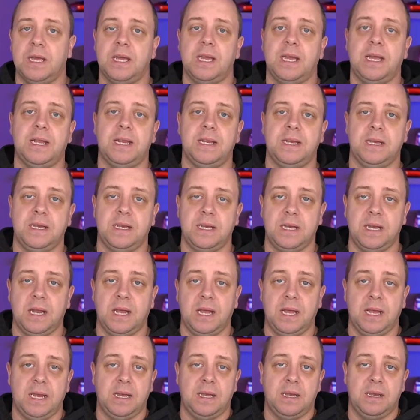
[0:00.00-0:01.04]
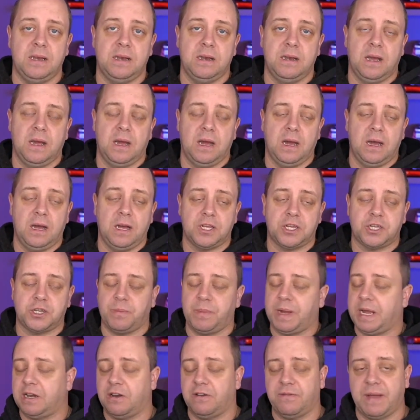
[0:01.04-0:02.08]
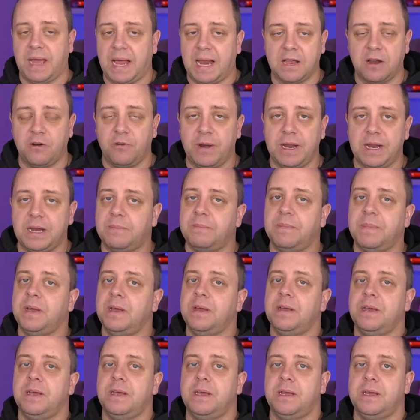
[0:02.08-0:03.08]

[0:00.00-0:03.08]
in some kind of algorithm,